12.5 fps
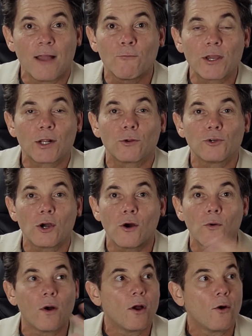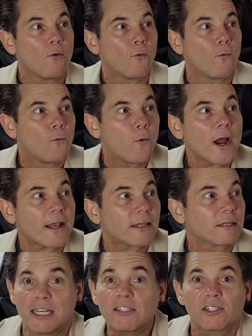And we don't know
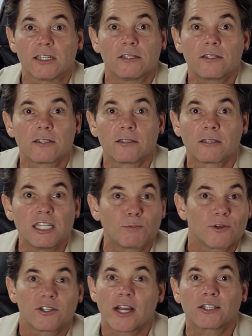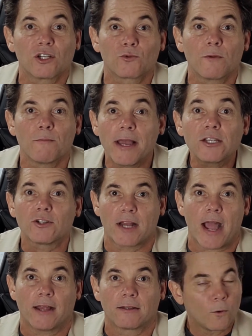what distance these projectors were
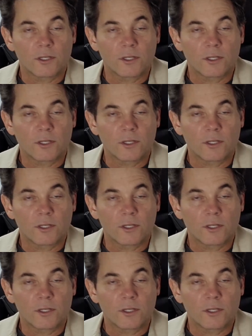measured at.